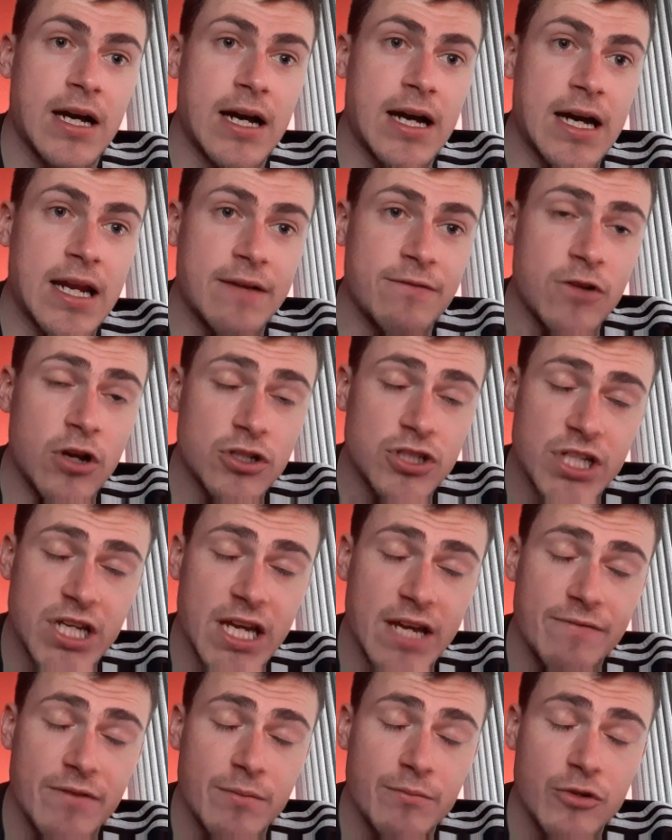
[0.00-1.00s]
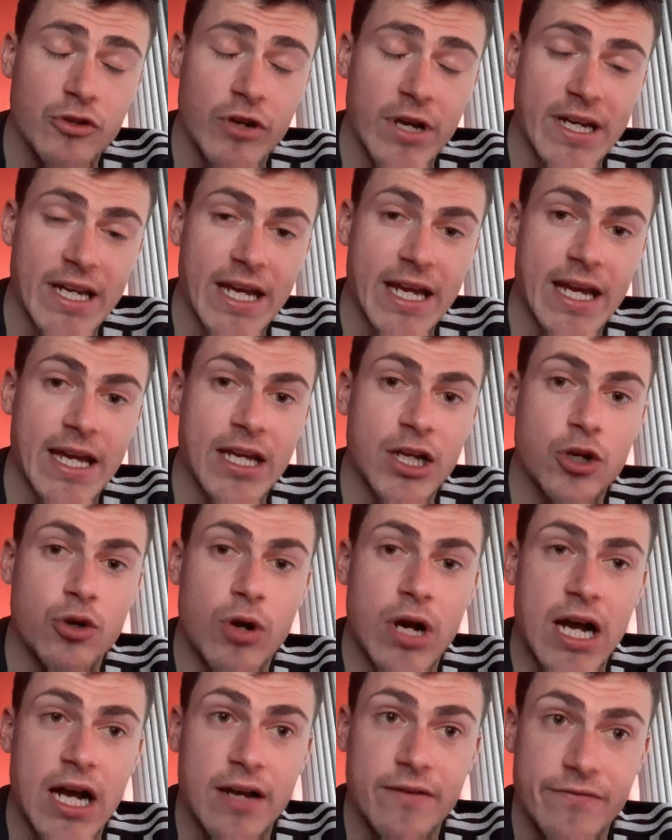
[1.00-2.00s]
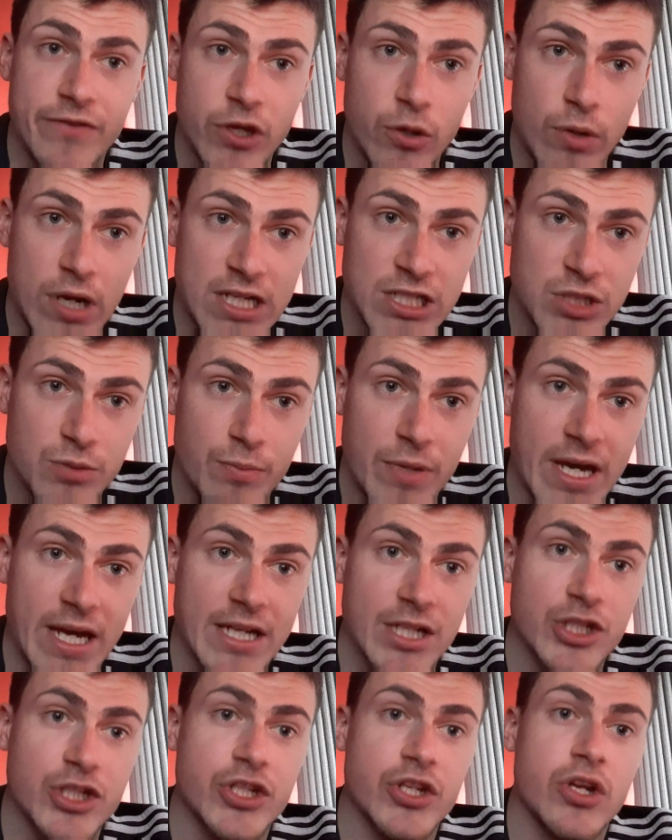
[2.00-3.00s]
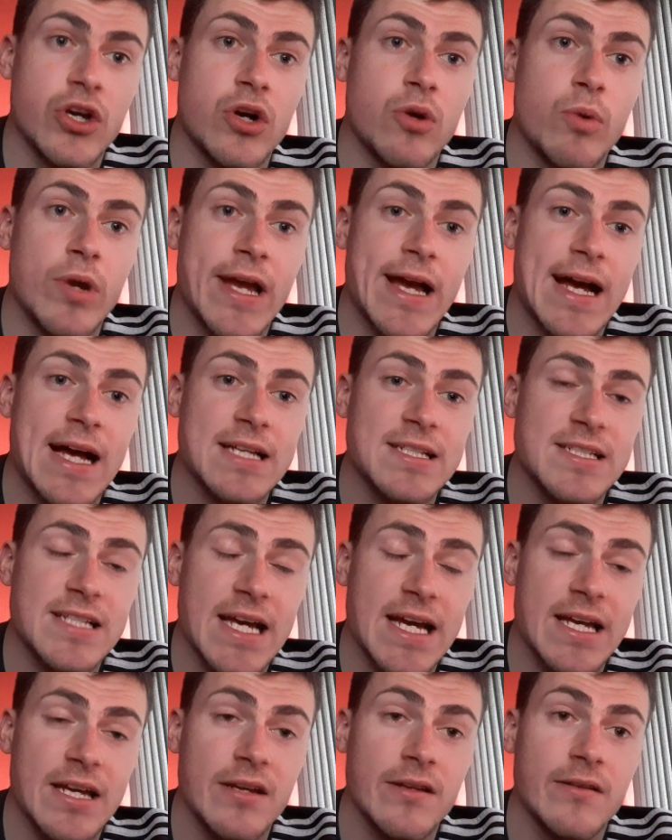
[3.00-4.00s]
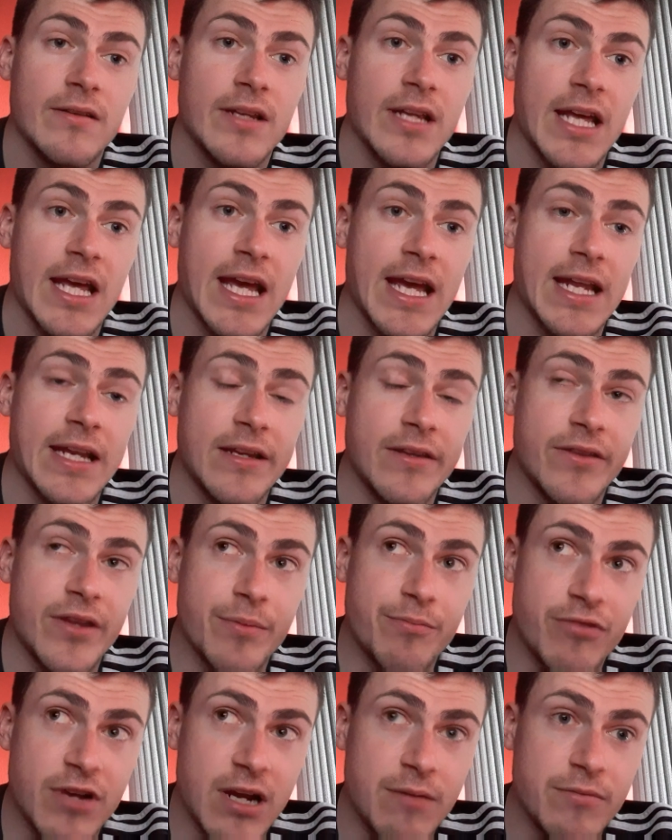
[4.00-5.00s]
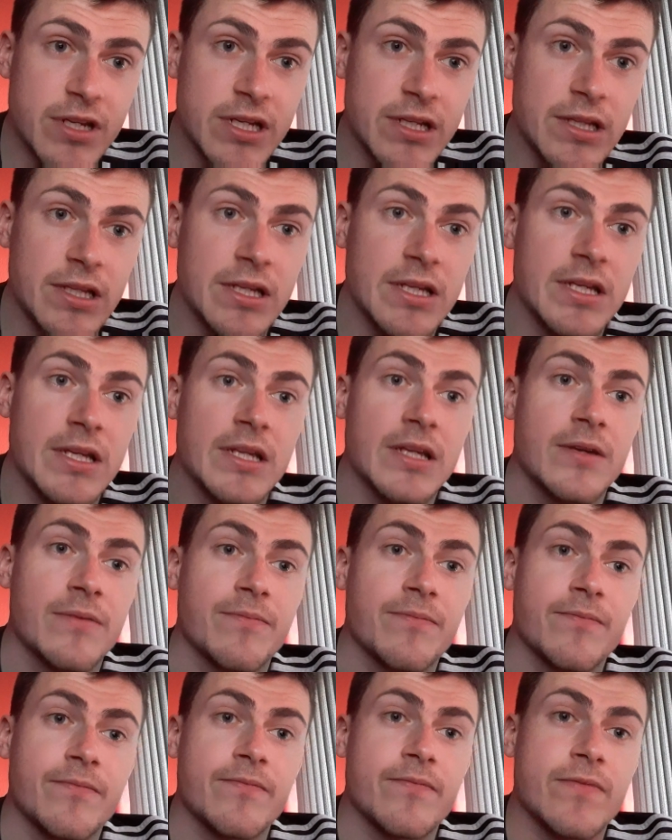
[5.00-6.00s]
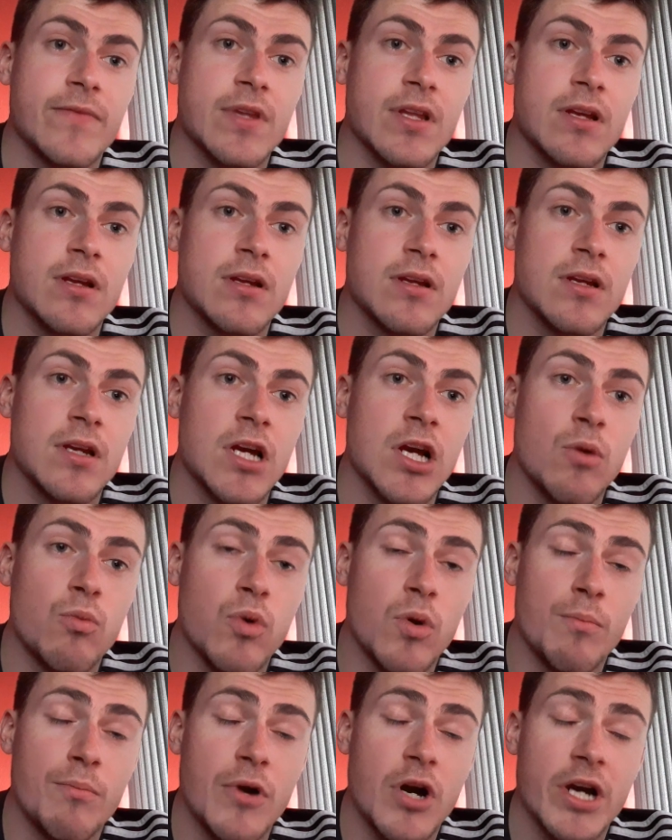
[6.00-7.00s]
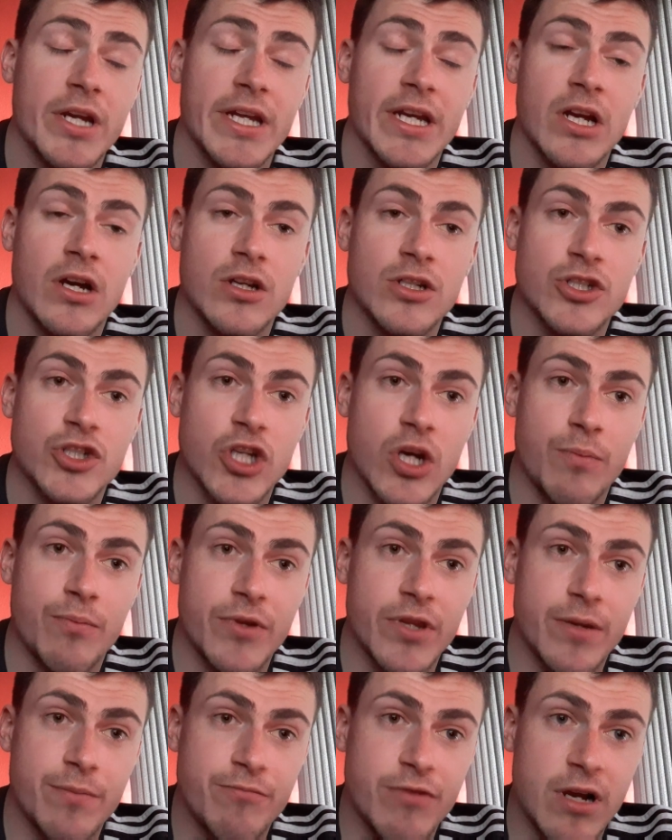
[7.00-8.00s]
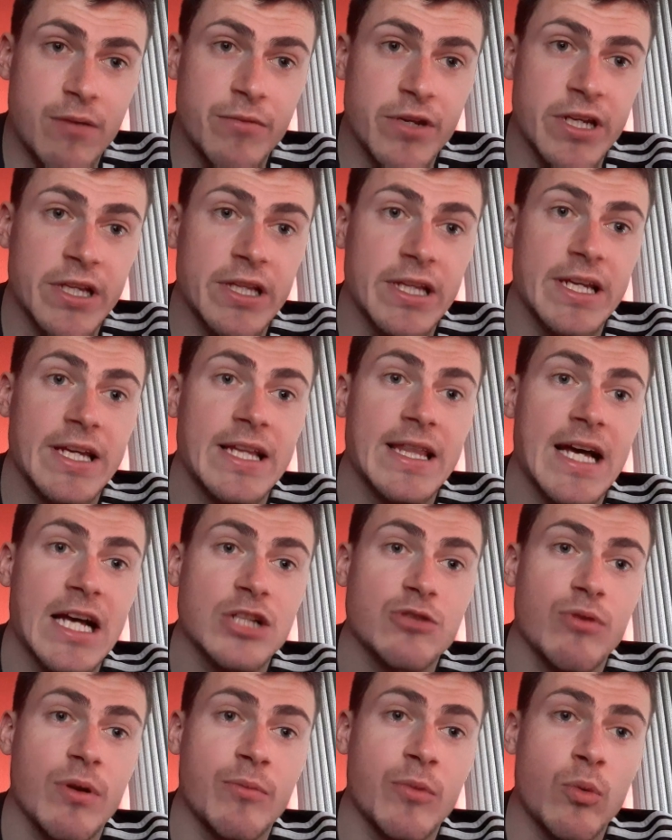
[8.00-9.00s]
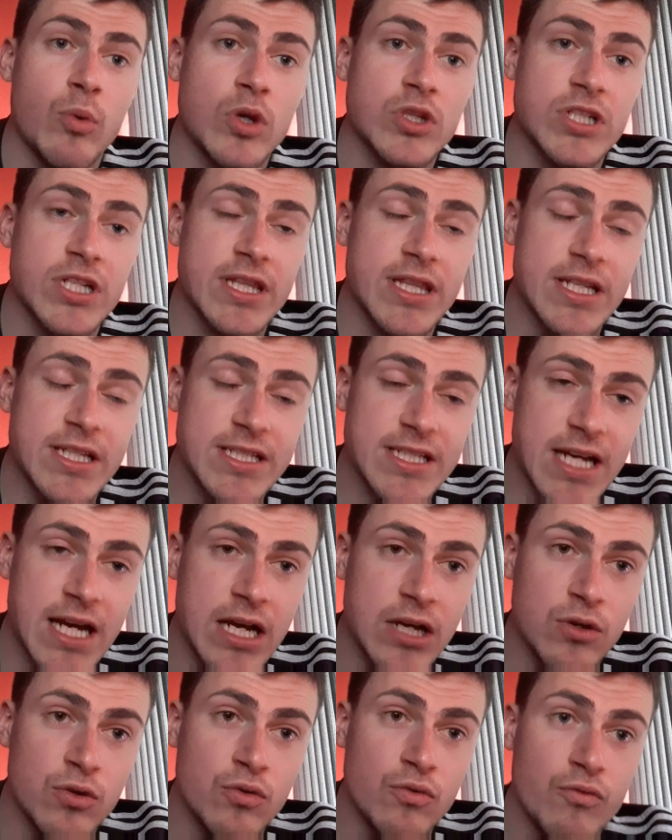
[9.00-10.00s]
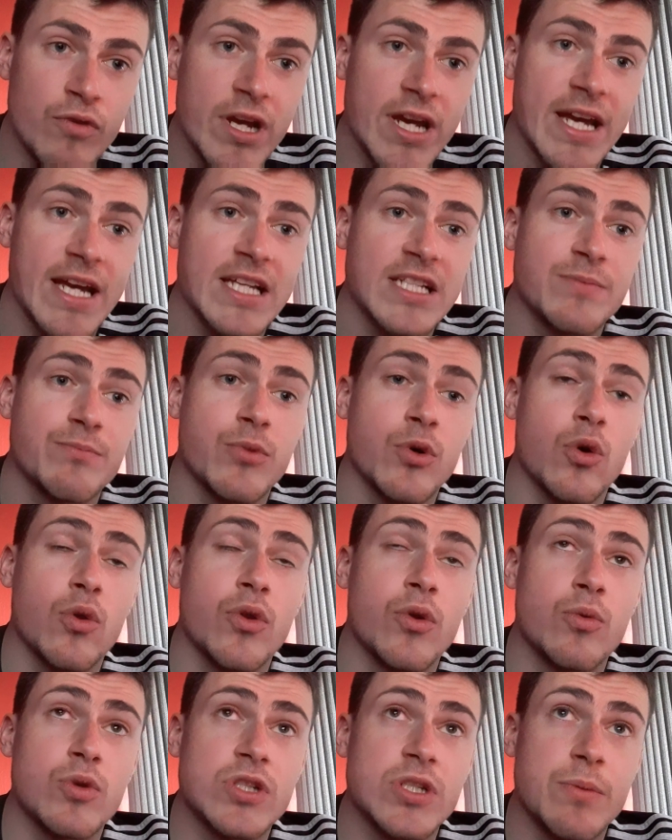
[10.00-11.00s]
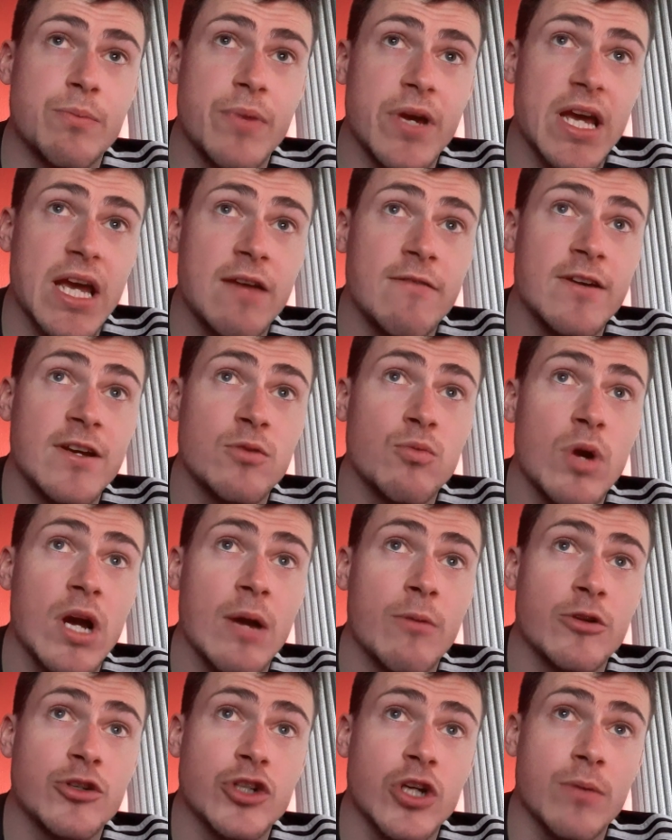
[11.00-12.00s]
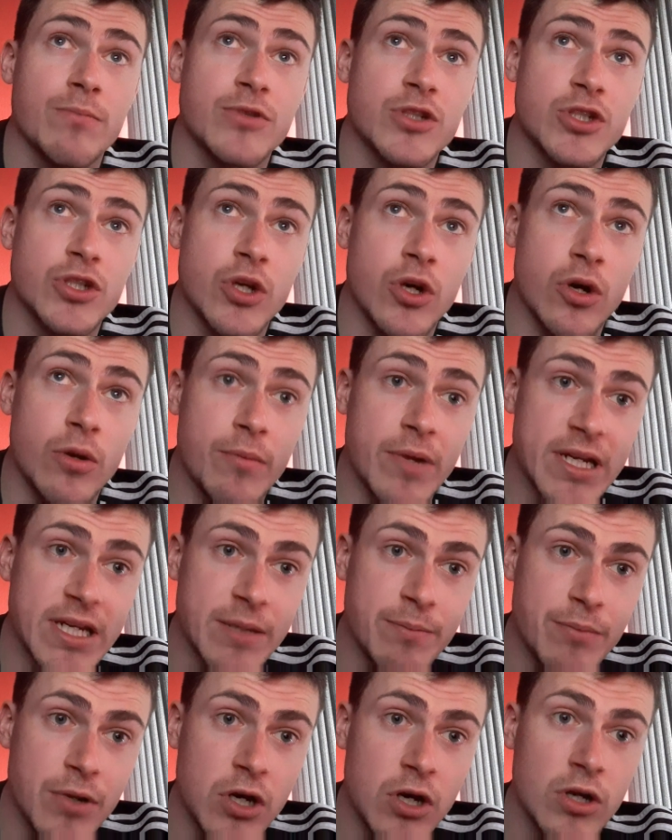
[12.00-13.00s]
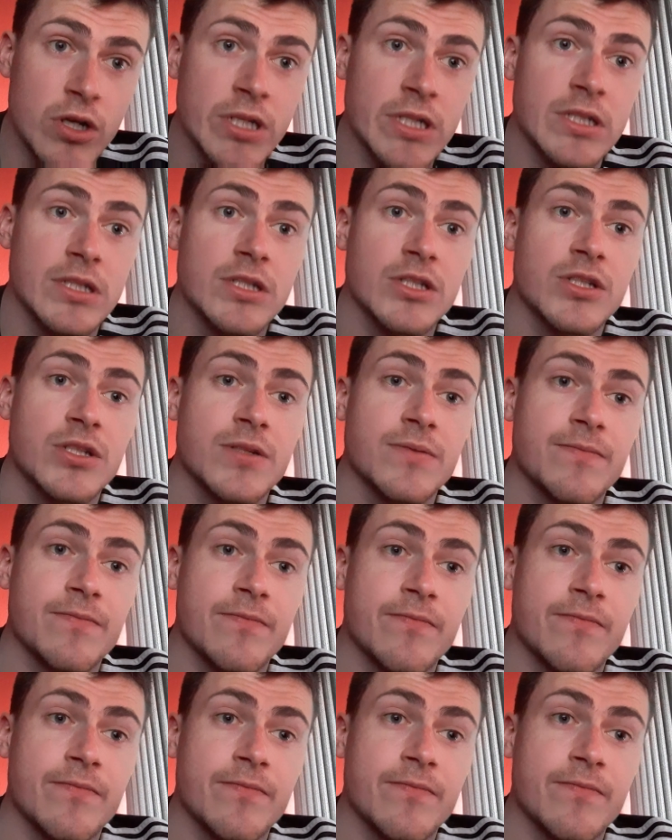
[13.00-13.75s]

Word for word: And I've got to give him credit in quite a few aspects. You know, we are second in the Premier League. At one point, he got us top of the Premier League. That's when we was in the title race. But there was a period where we dropped so many points.